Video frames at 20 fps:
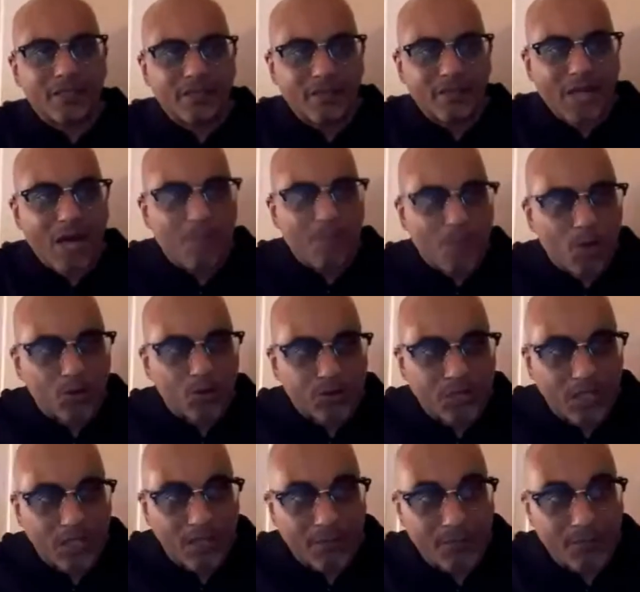Not most
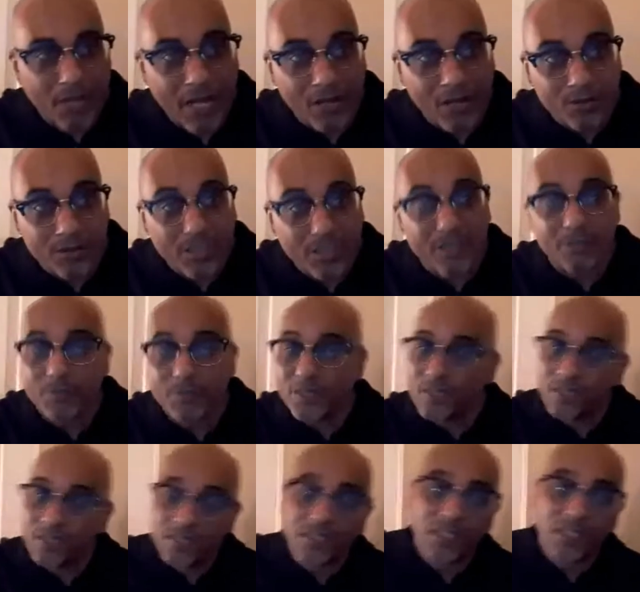of them. I ain't gonna say, but
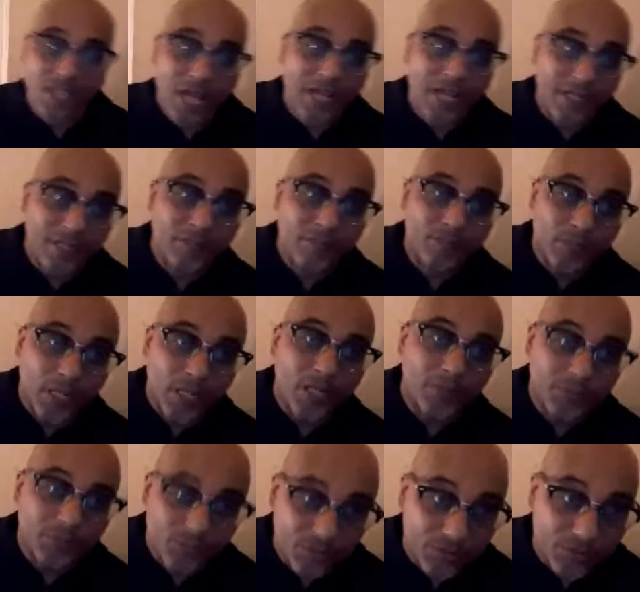there's a lot of them
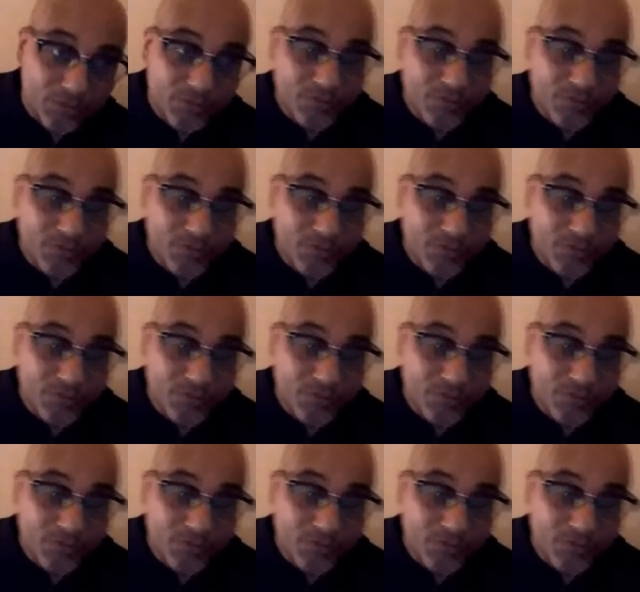bums too.